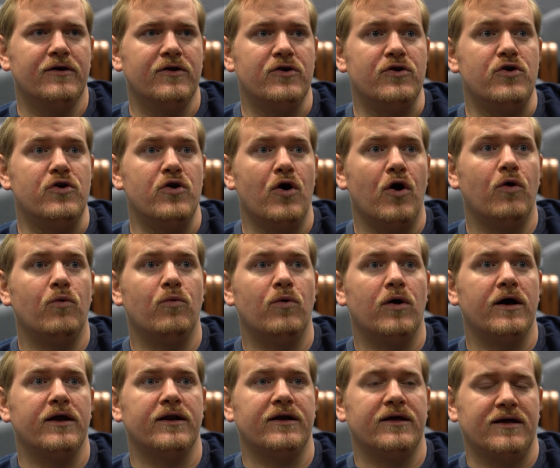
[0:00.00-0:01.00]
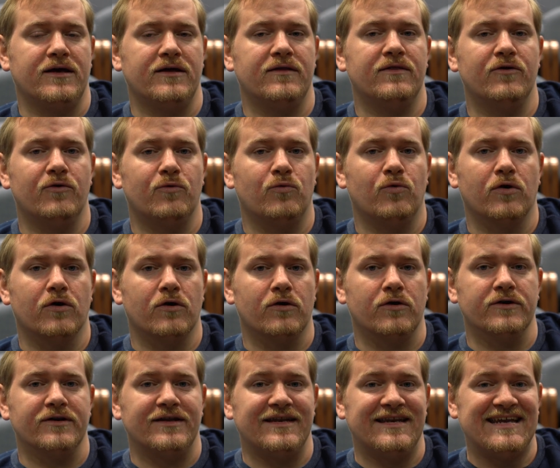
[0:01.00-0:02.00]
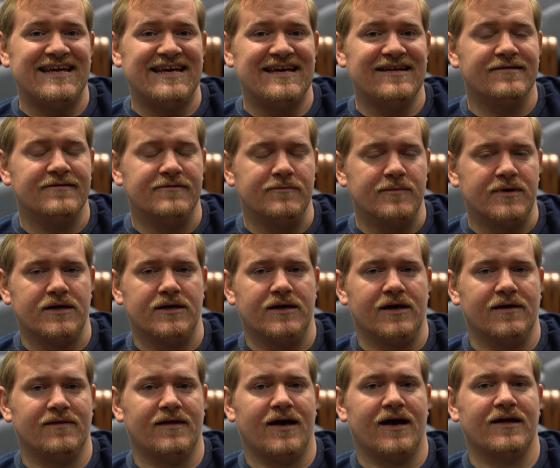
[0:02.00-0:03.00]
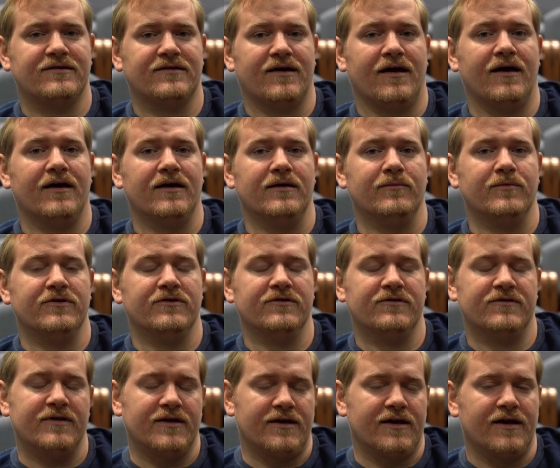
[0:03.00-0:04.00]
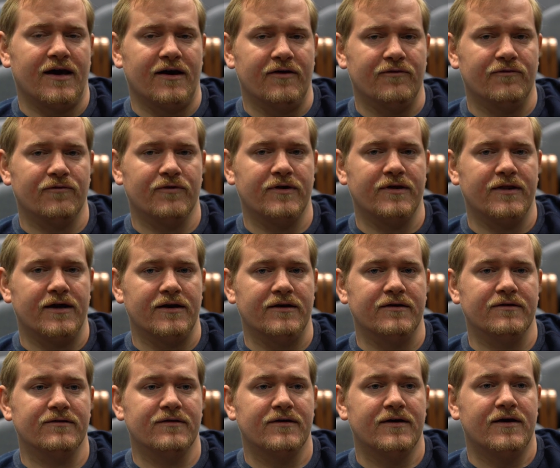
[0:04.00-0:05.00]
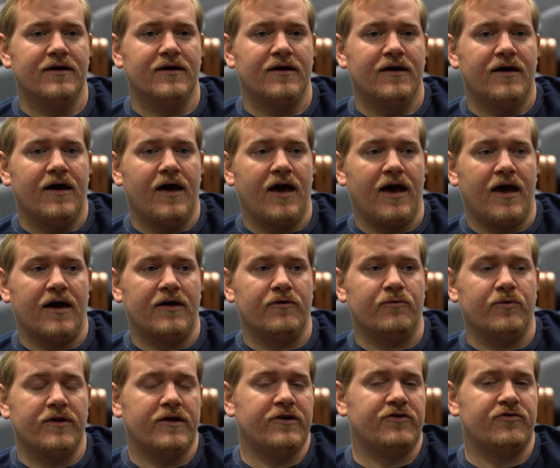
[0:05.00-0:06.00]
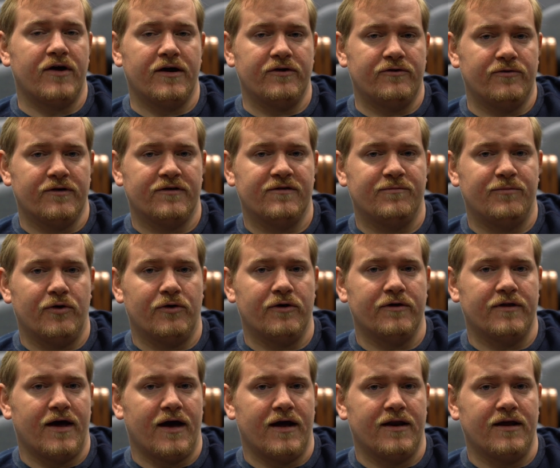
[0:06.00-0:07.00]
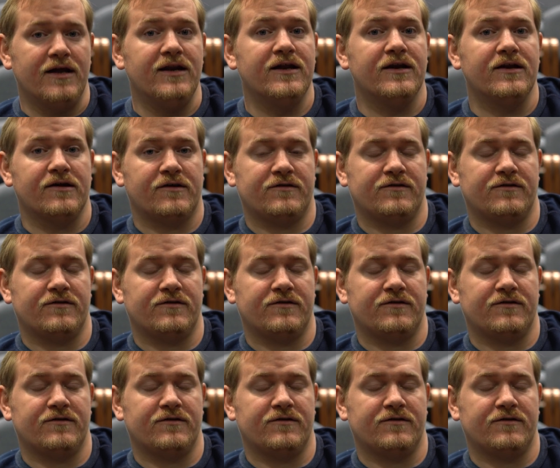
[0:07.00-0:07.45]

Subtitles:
no one in the world needs me at that time, and just thinking how free that is. And really trying to explore that in